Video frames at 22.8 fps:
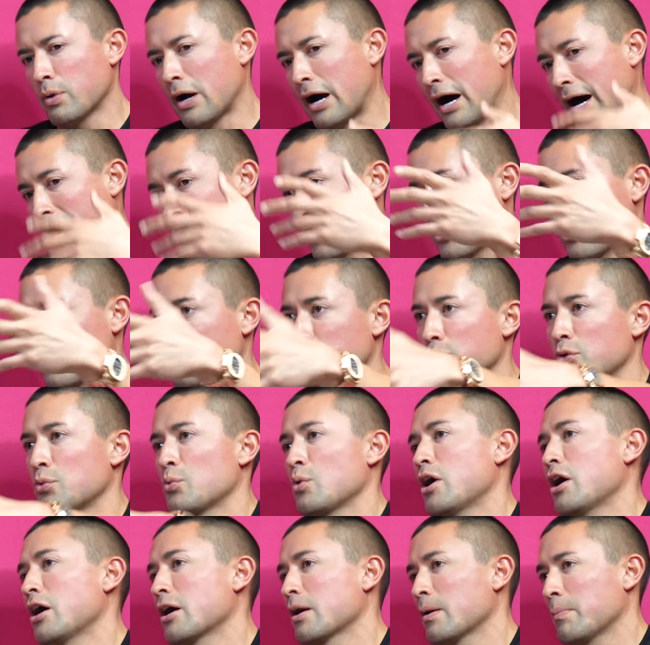hire the
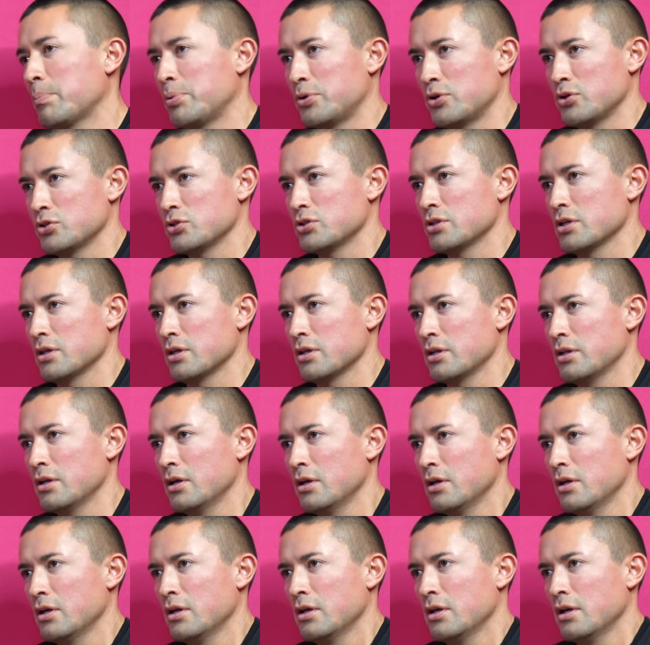wrong person, oh, yeah.